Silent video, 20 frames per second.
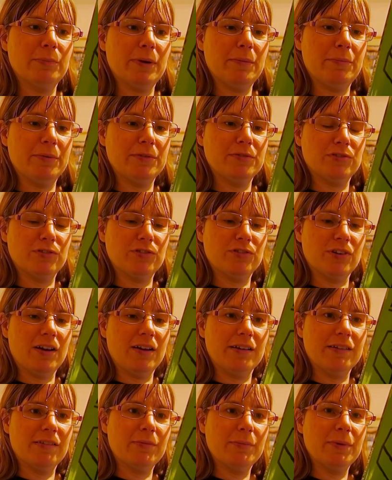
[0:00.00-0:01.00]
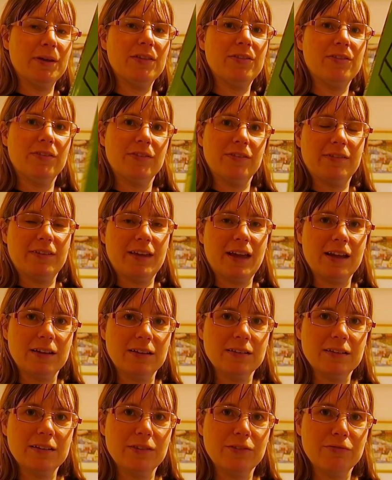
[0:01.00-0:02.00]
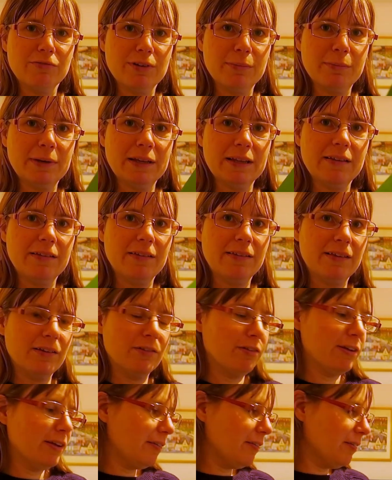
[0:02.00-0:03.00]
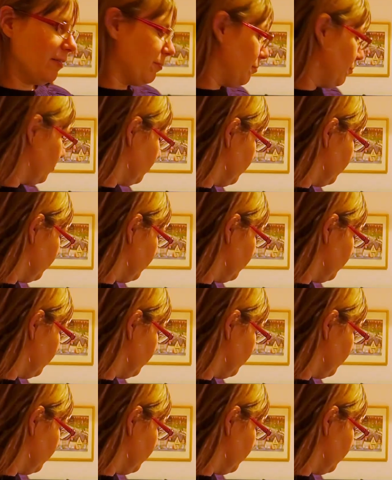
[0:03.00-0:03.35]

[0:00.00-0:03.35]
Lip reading: by Patricia Highsmith, the second in the Ripley series.